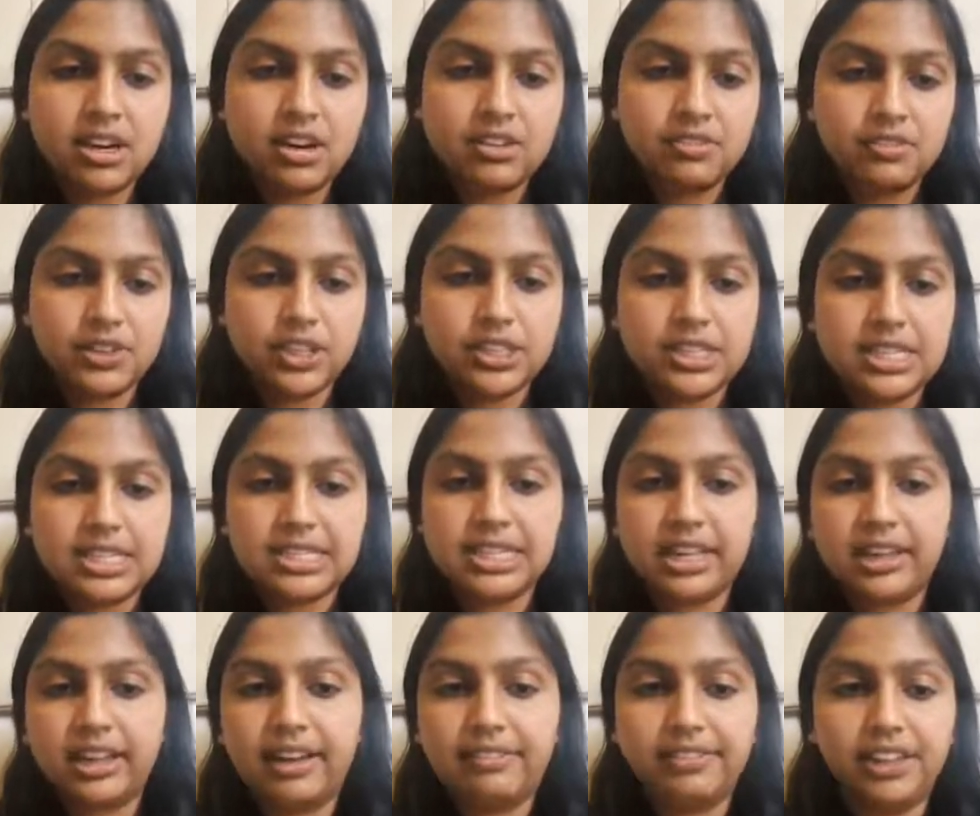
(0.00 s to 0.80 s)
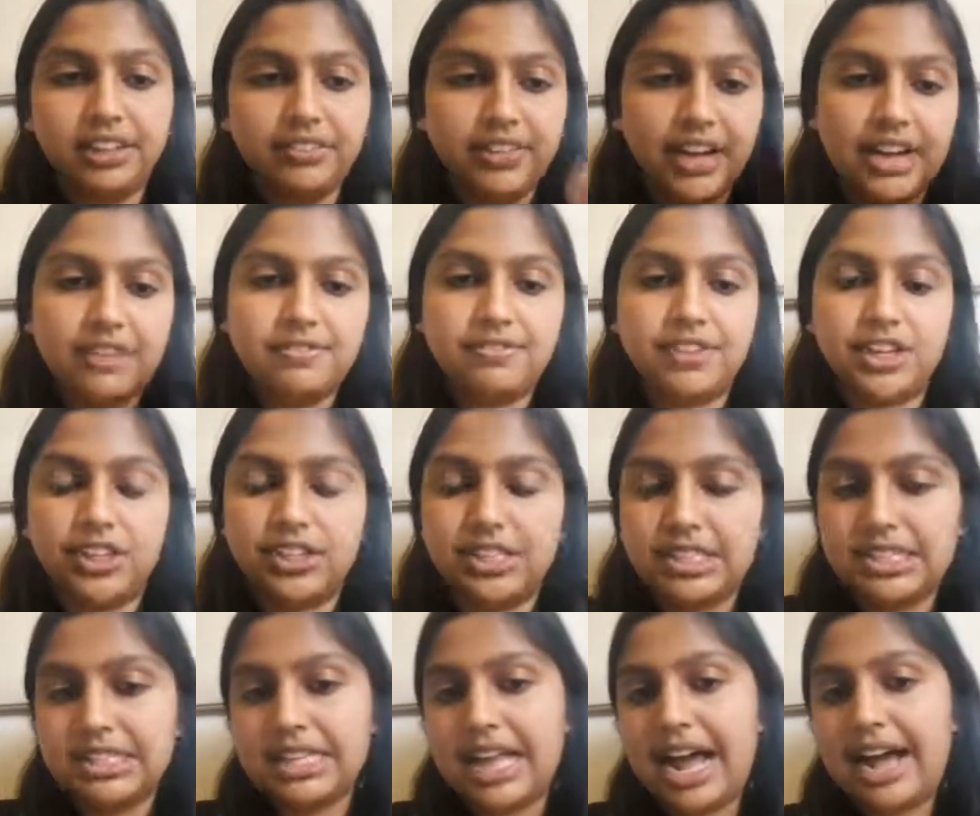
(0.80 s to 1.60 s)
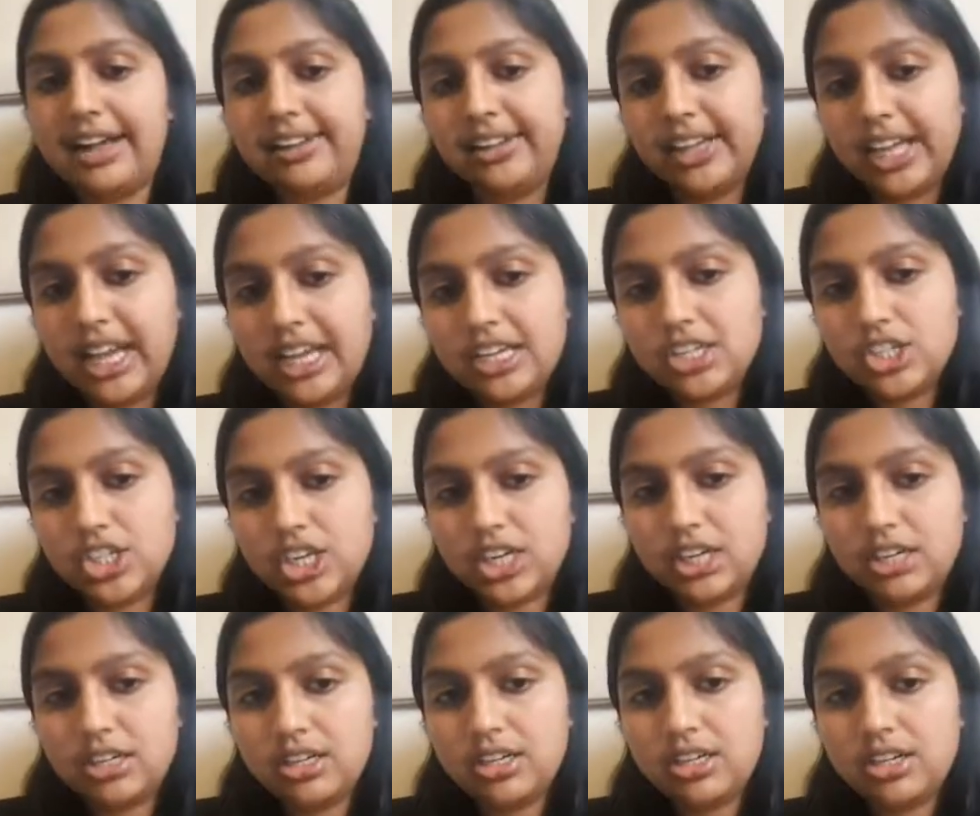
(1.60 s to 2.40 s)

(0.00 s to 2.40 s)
versus the level of unfairness in the allocation.